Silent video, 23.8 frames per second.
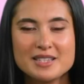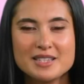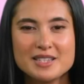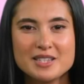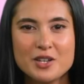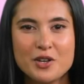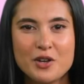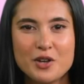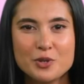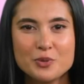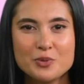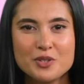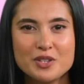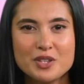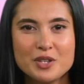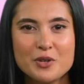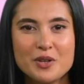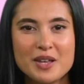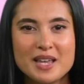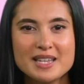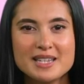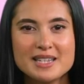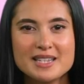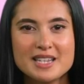start with your
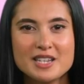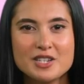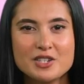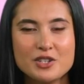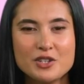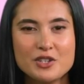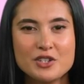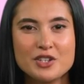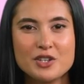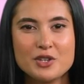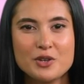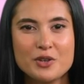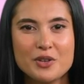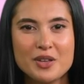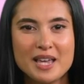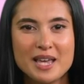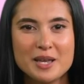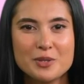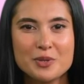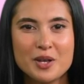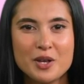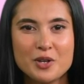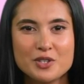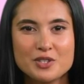institutional
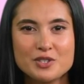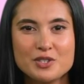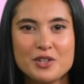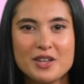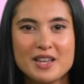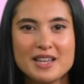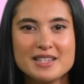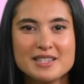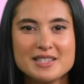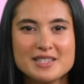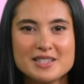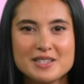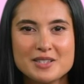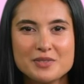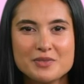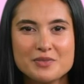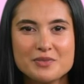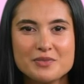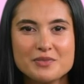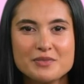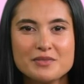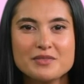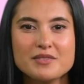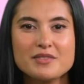email address.
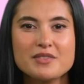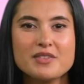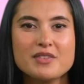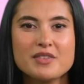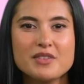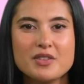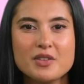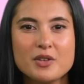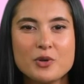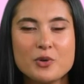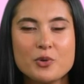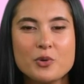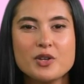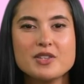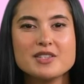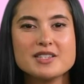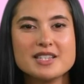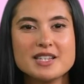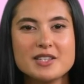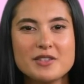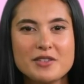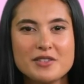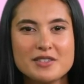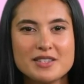
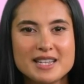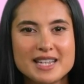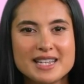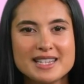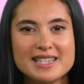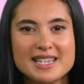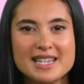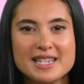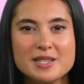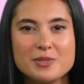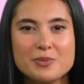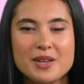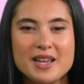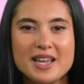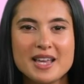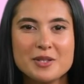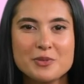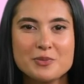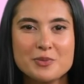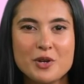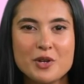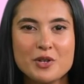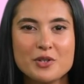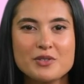Once you have successfully
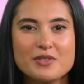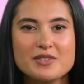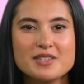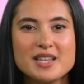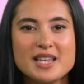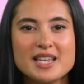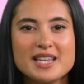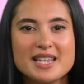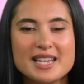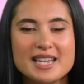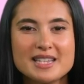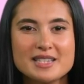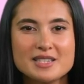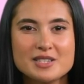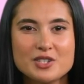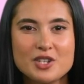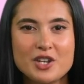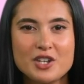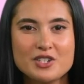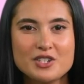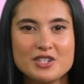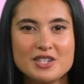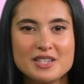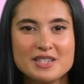enrolled, the
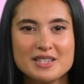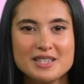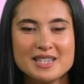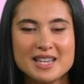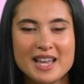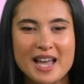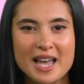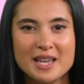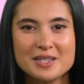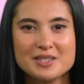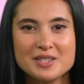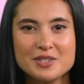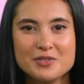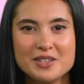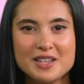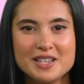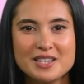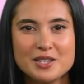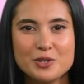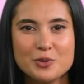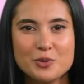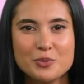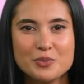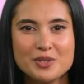instructions to activate
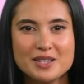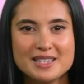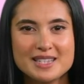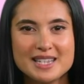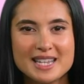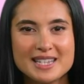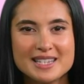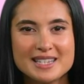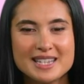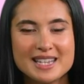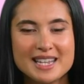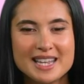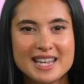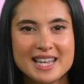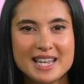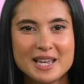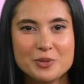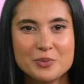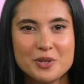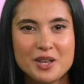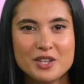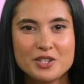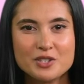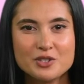it will be sent to the
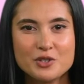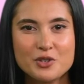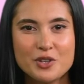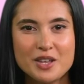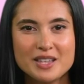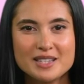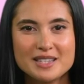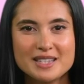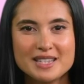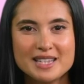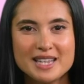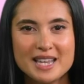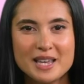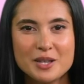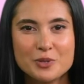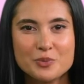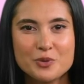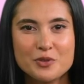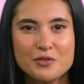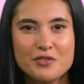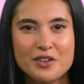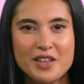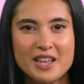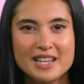email address that you
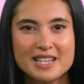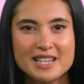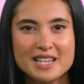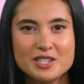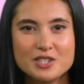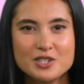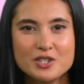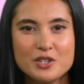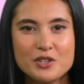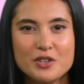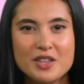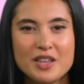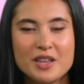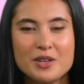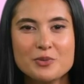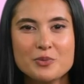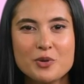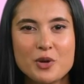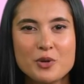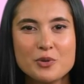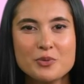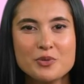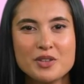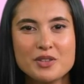provided during
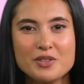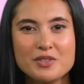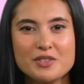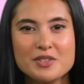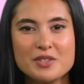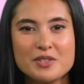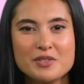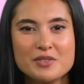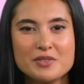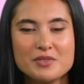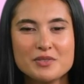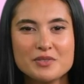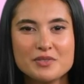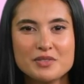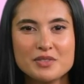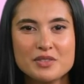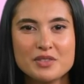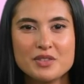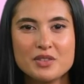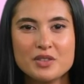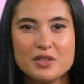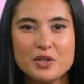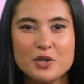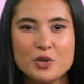enrollment.
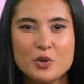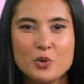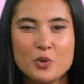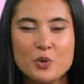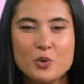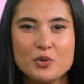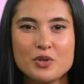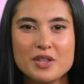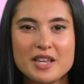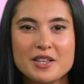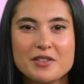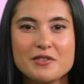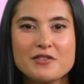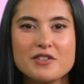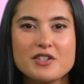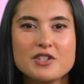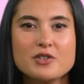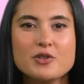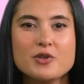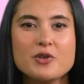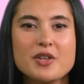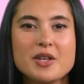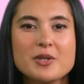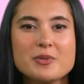All the
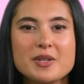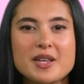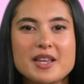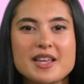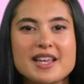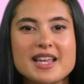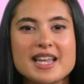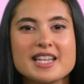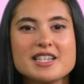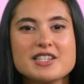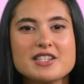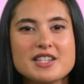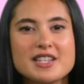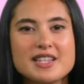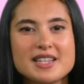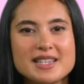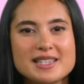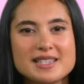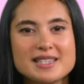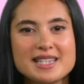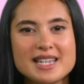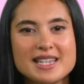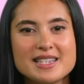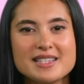official communication
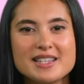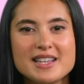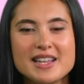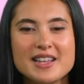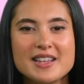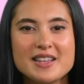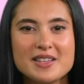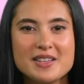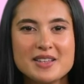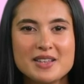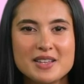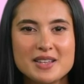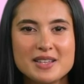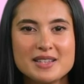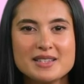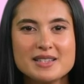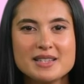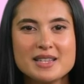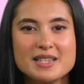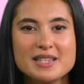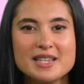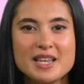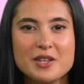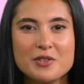is sent here,
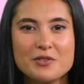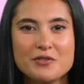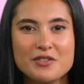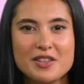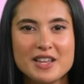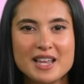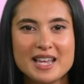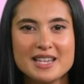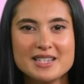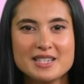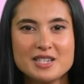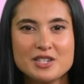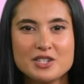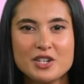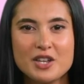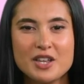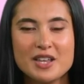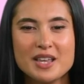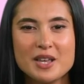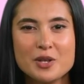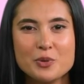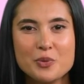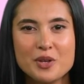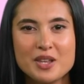so don't forget to
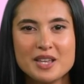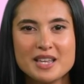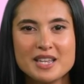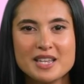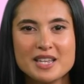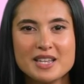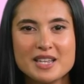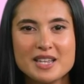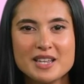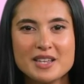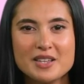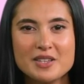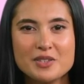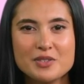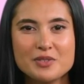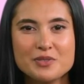check it regularly.